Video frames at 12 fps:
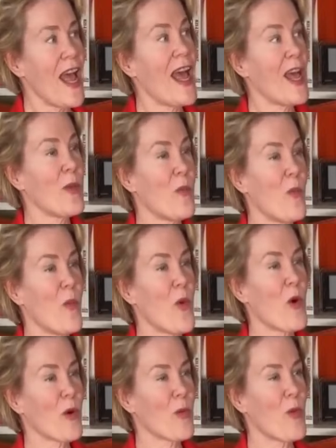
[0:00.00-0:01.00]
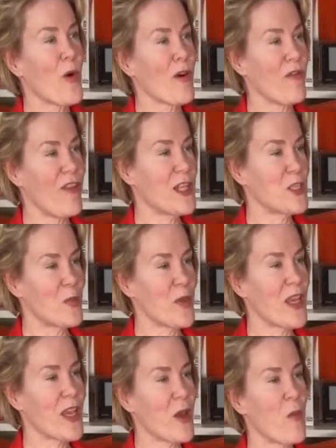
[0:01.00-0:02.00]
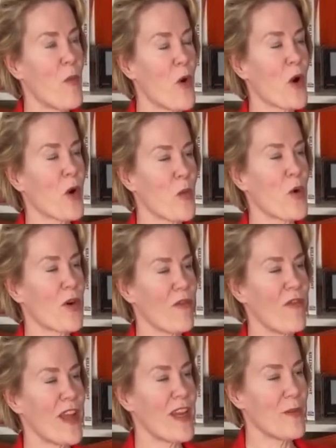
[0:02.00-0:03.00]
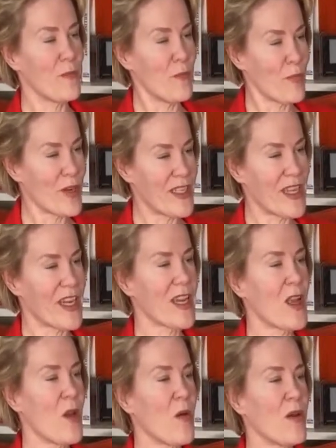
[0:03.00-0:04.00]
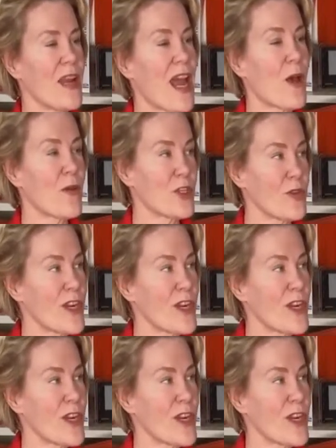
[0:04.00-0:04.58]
and more Fed speak, more and more Fed printing. Now the